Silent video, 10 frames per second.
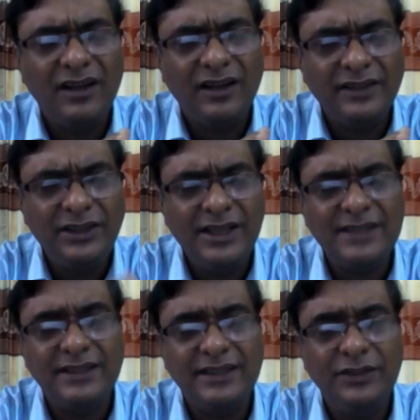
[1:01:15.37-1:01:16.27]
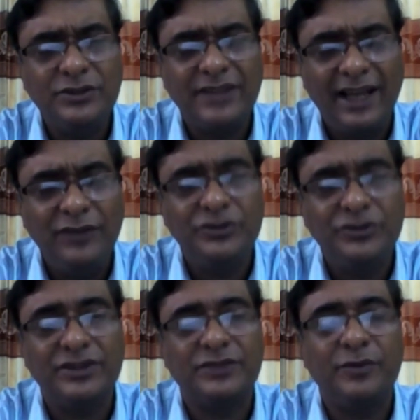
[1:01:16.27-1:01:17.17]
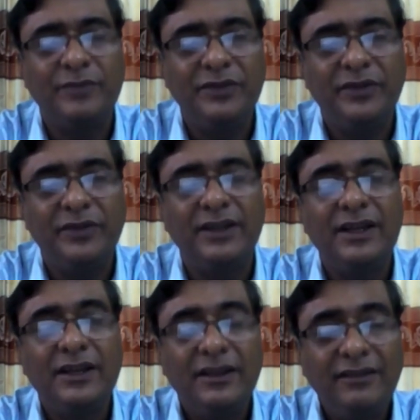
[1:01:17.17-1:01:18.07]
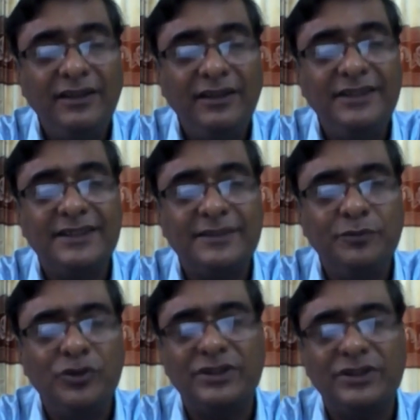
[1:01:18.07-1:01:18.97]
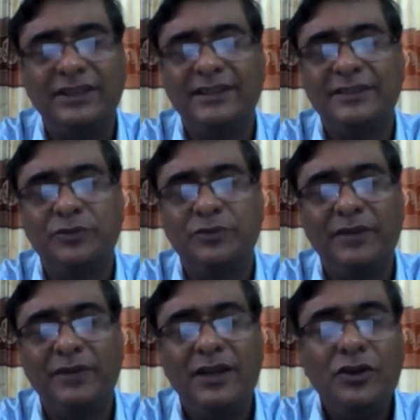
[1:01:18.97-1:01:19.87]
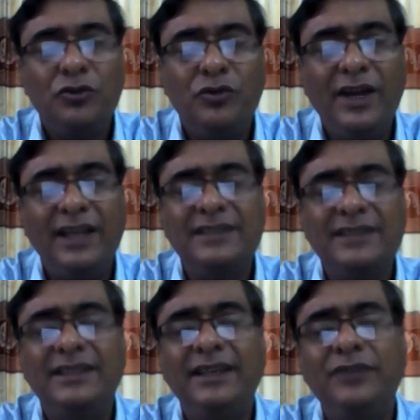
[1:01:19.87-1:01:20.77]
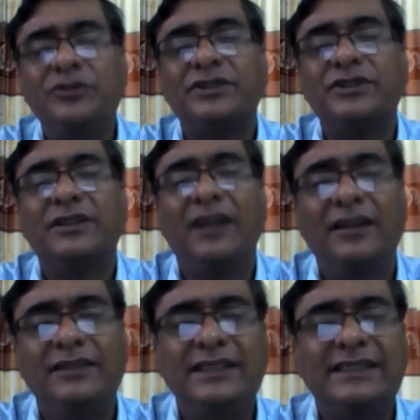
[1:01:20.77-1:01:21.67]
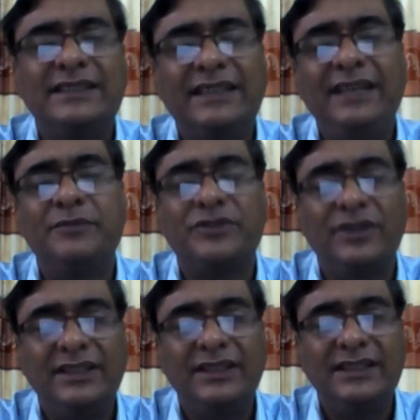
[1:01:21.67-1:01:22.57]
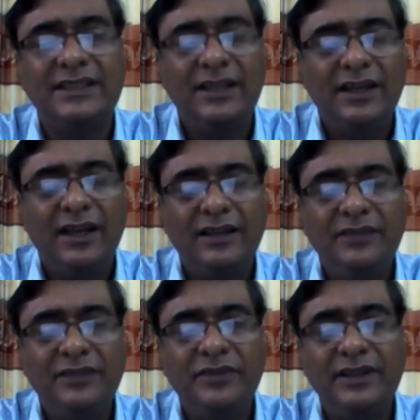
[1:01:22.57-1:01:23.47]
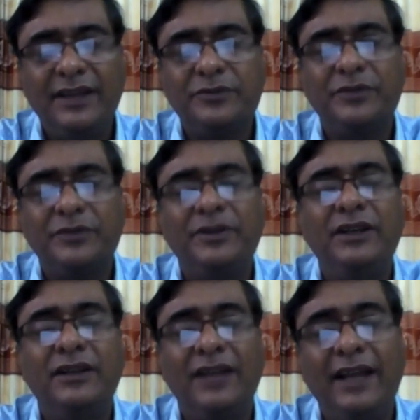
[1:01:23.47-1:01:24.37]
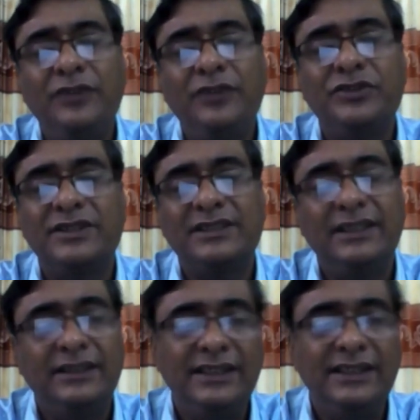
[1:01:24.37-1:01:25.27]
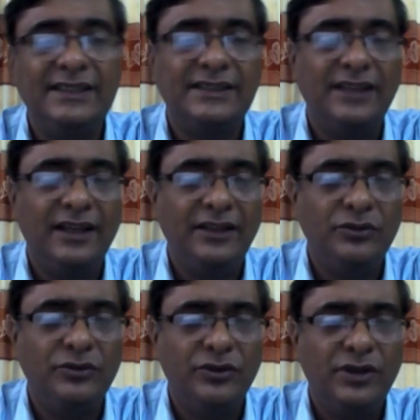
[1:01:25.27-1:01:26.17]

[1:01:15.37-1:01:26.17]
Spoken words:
He has used allusions from different religious books in this poem. Why has he used these themes or these different types of allusions in this poem?